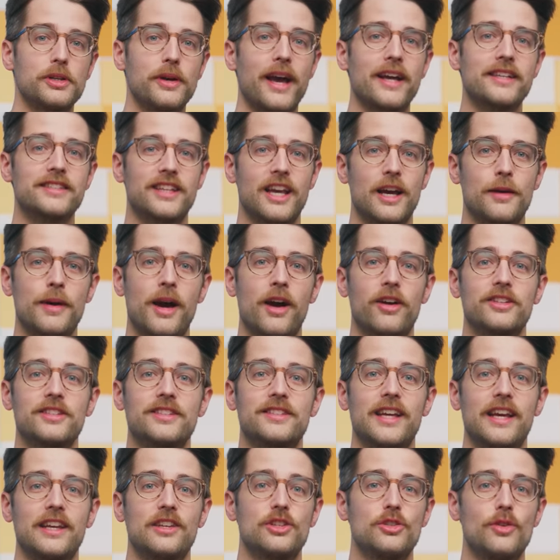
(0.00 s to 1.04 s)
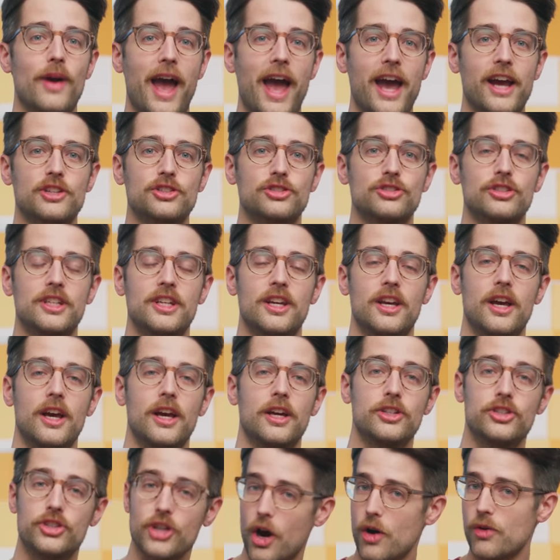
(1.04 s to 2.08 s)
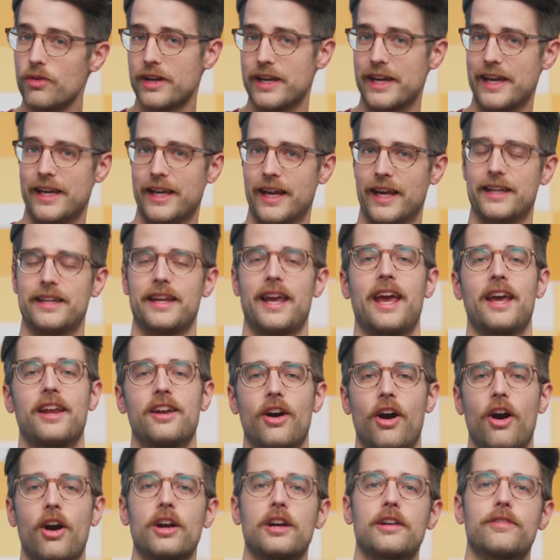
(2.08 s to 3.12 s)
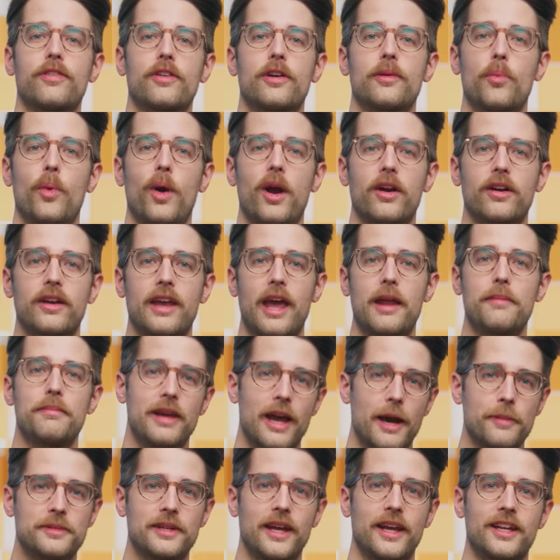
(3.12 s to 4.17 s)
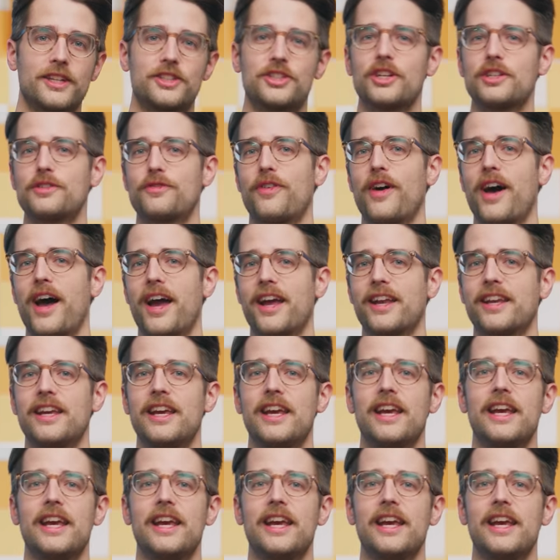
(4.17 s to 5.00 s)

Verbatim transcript: has come out and said you actually don't need it, and Arc firmware can be updated just fine,